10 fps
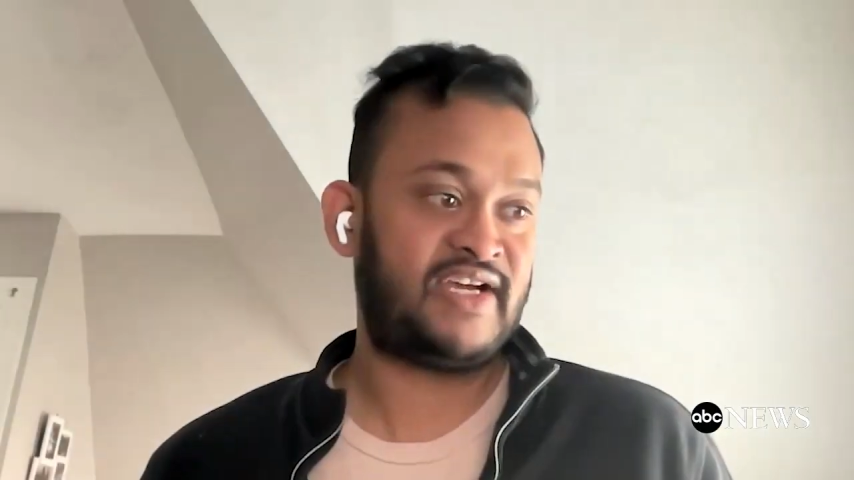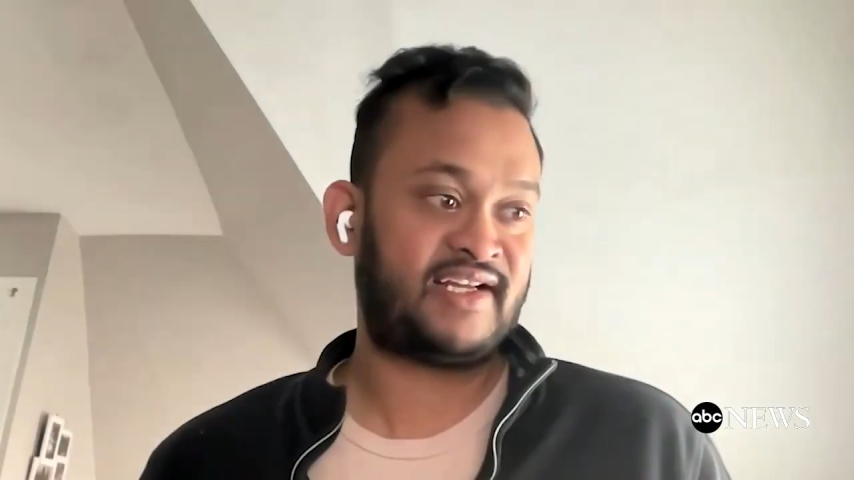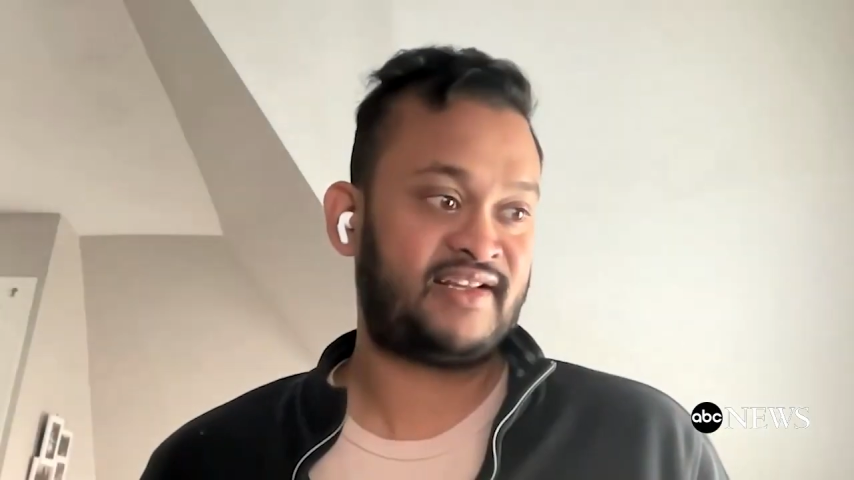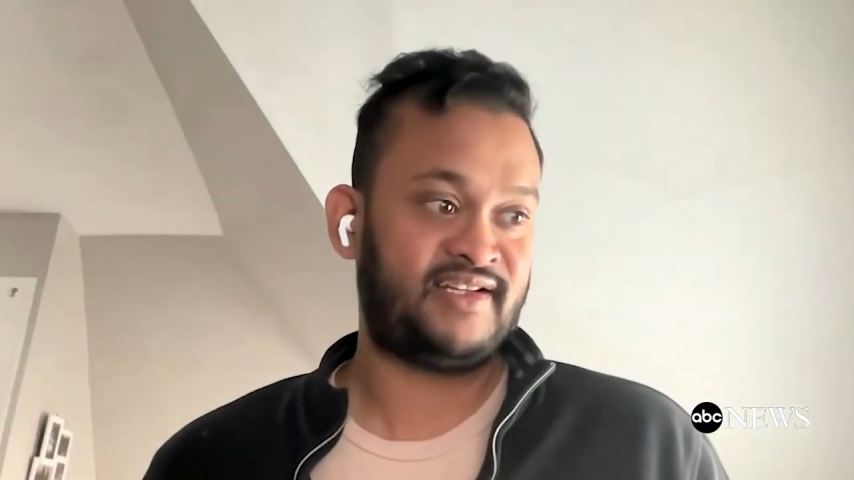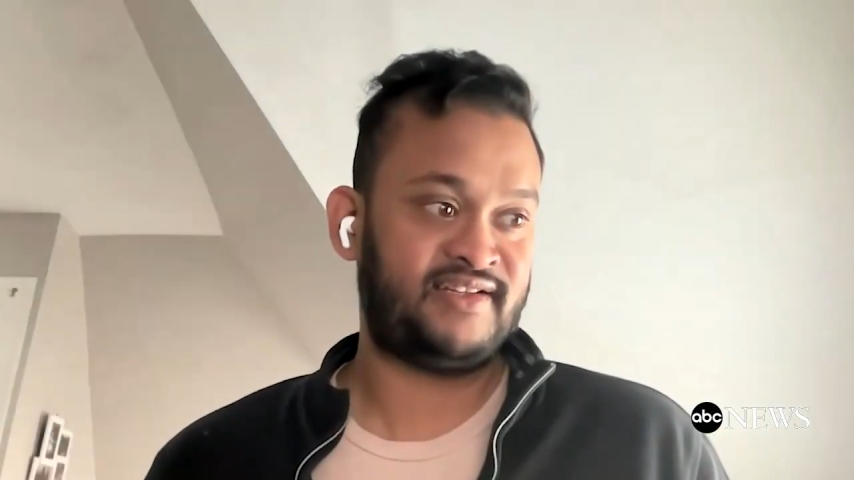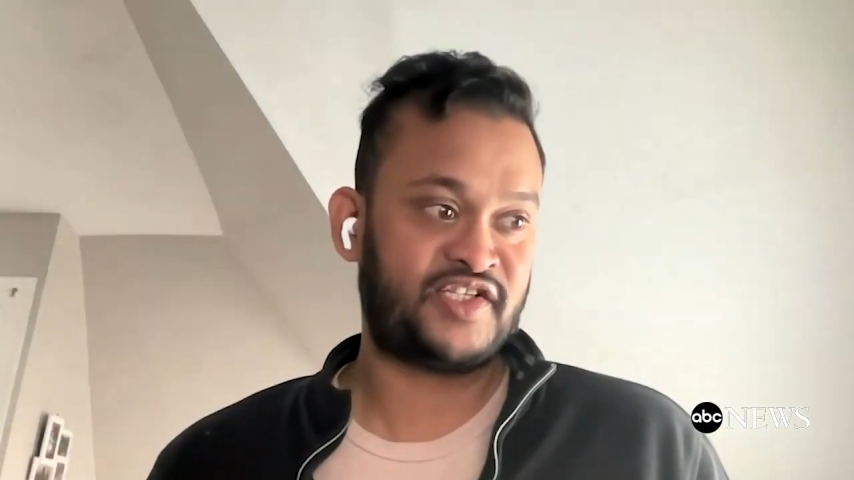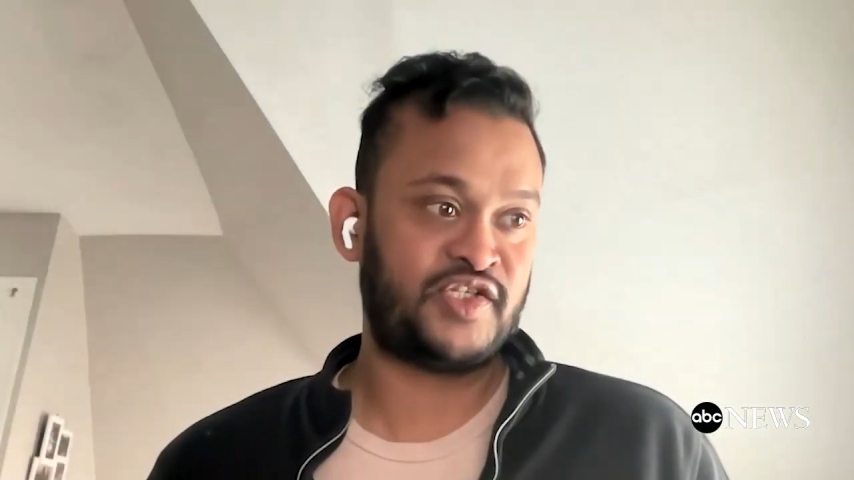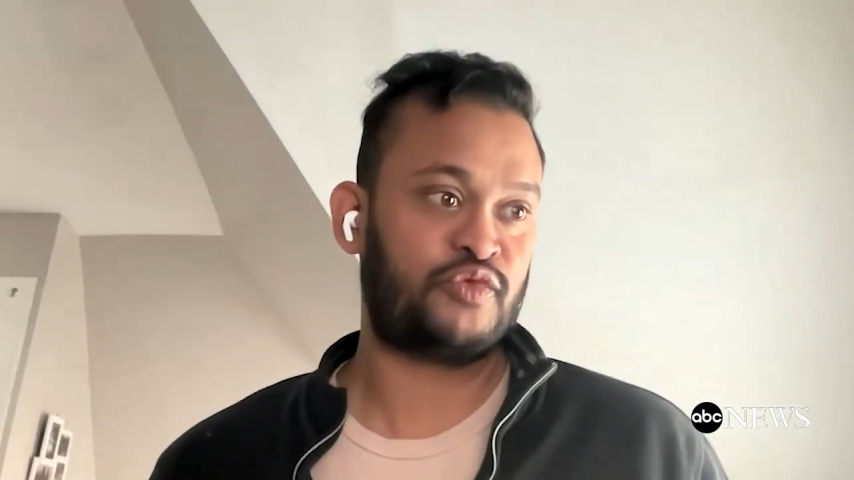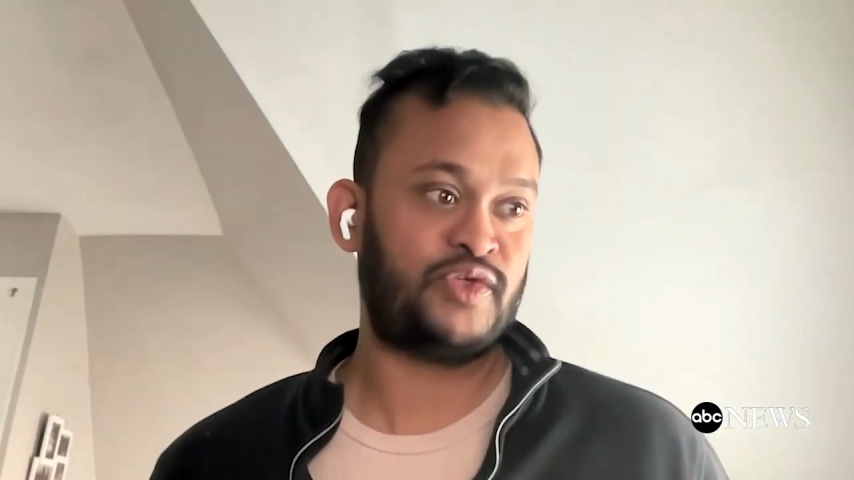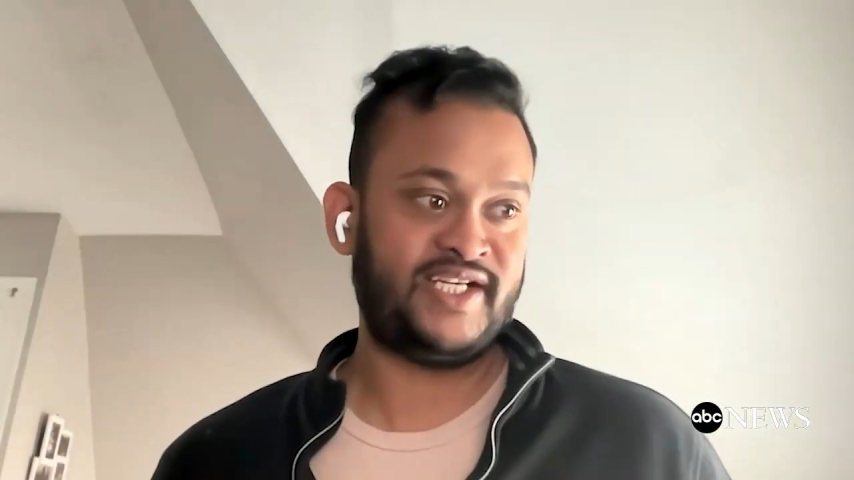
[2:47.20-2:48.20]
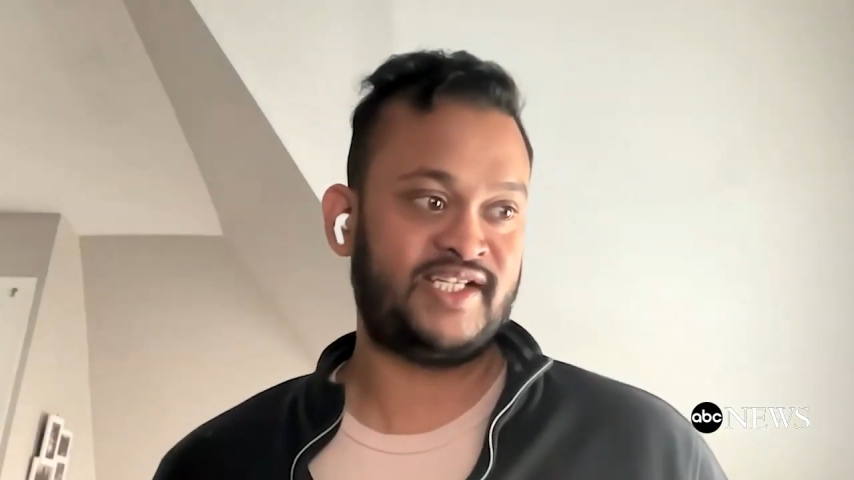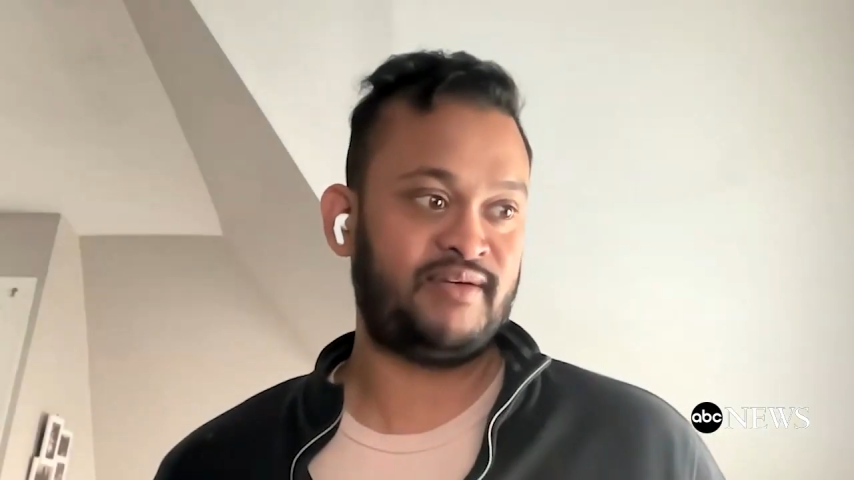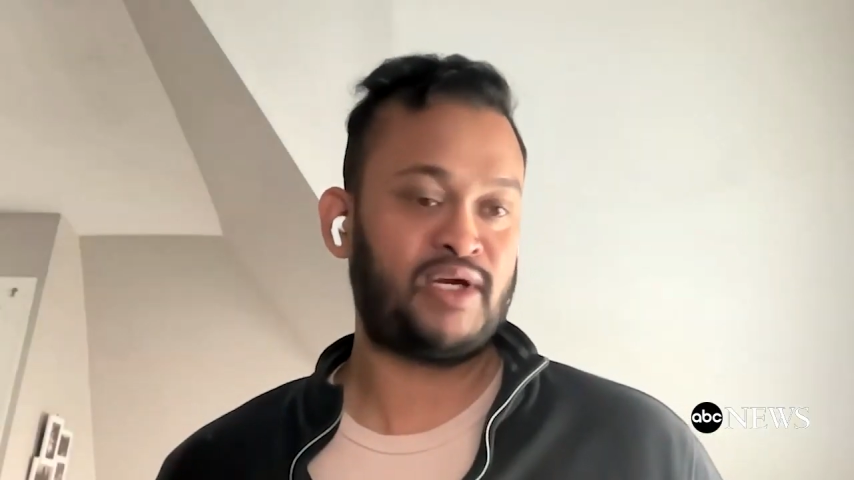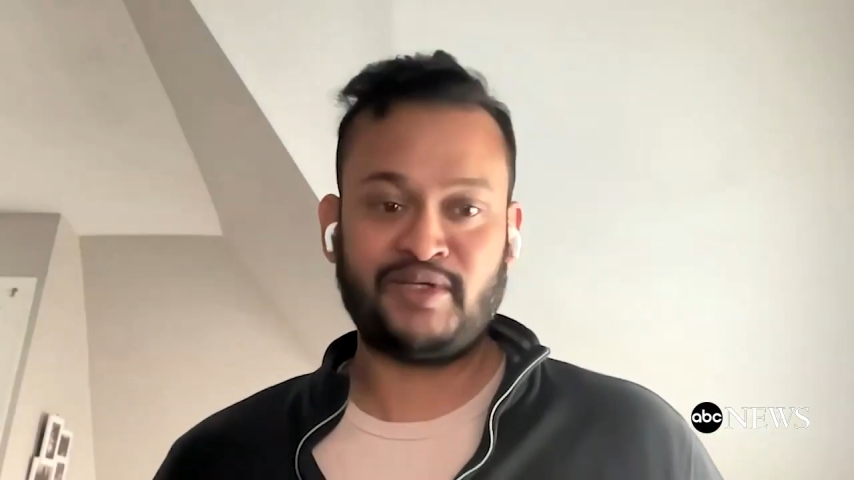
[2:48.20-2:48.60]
fact that this is raising